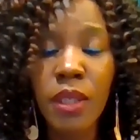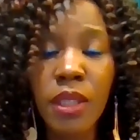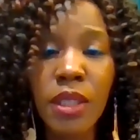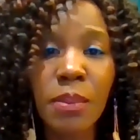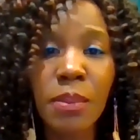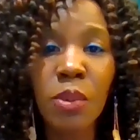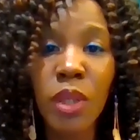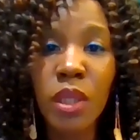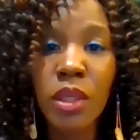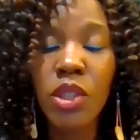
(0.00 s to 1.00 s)
this number
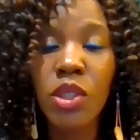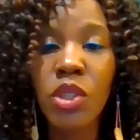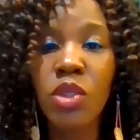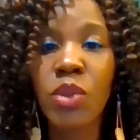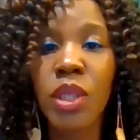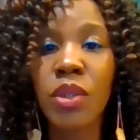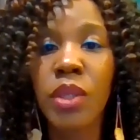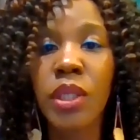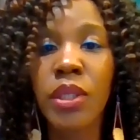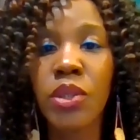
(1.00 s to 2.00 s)
will continue to
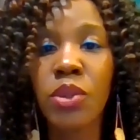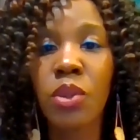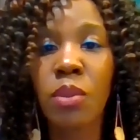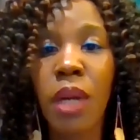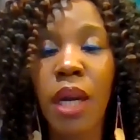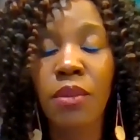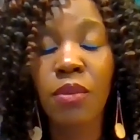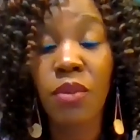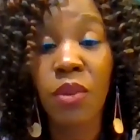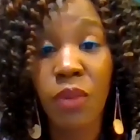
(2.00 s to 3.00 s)
increase to about
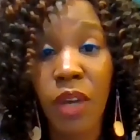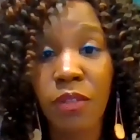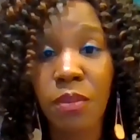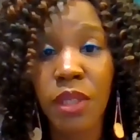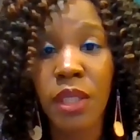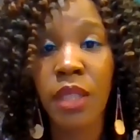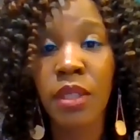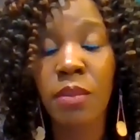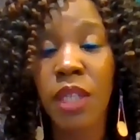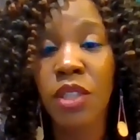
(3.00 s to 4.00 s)
55%
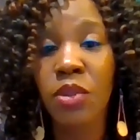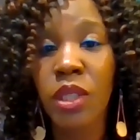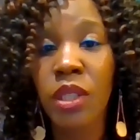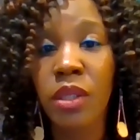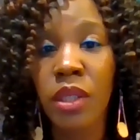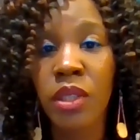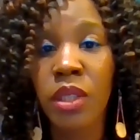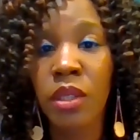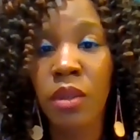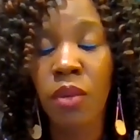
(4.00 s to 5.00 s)
by
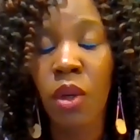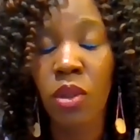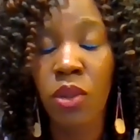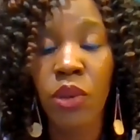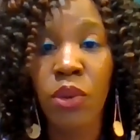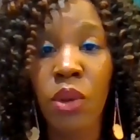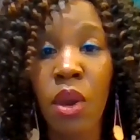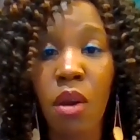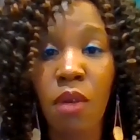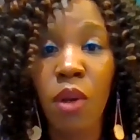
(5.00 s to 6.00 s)
2030
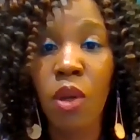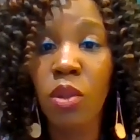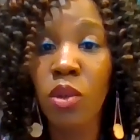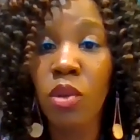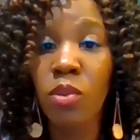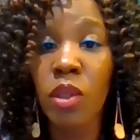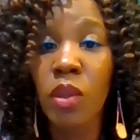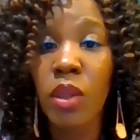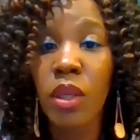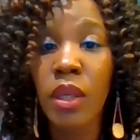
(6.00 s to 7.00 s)
of all
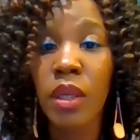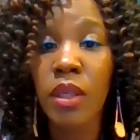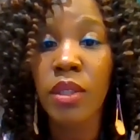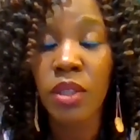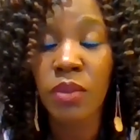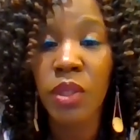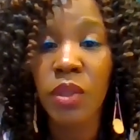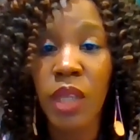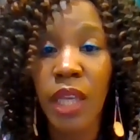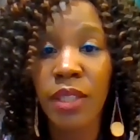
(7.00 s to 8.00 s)
global
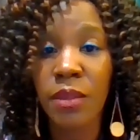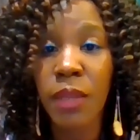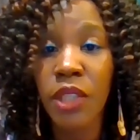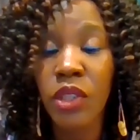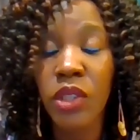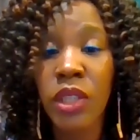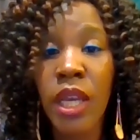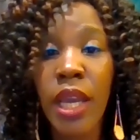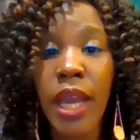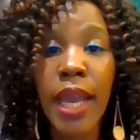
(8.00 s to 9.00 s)
cervical cancer patients,
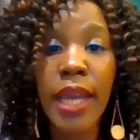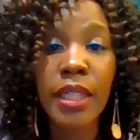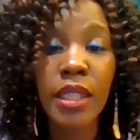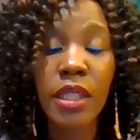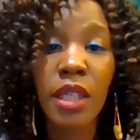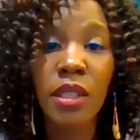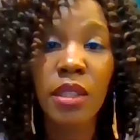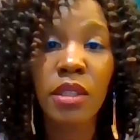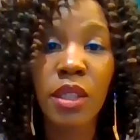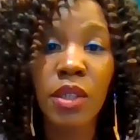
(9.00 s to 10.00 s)
and an
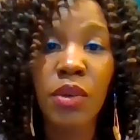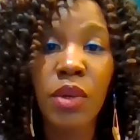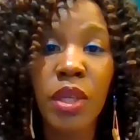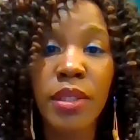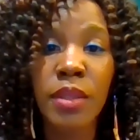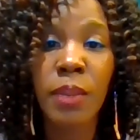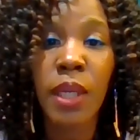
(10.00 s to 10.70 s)
attendant increase